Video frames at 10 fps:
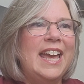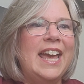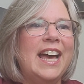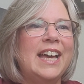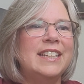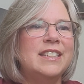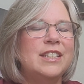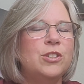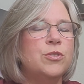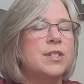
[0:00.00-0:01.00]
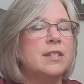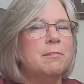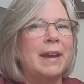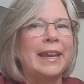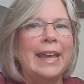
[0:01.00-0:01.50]
and use
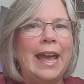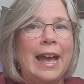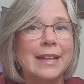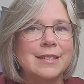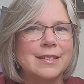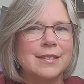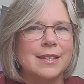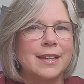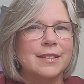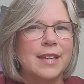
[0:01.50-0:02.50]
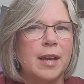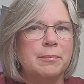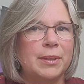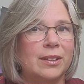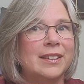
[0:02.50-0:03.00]
my cats as an
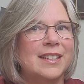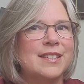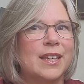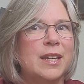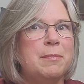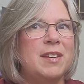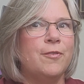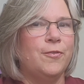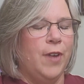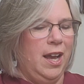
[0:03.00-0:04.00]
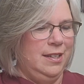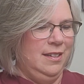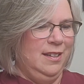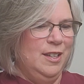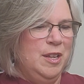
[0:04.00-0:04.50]
example. It's going to be fun.